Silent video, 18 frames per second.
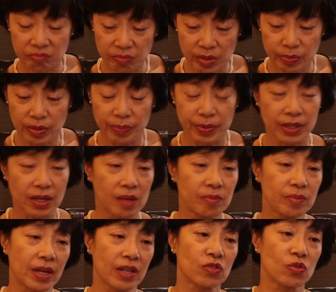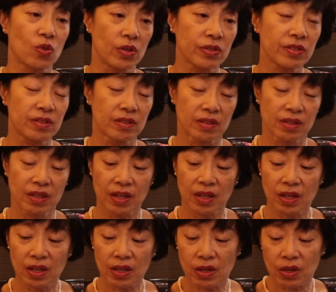people become exhausted.
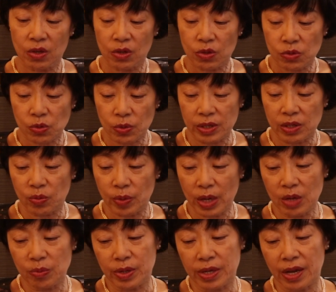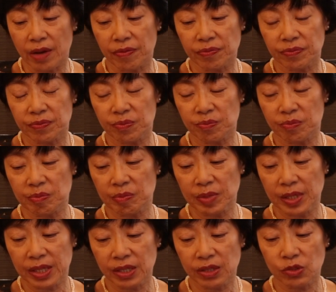So in a way, we have
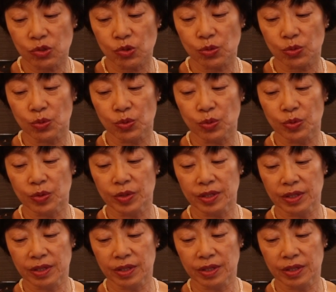learned to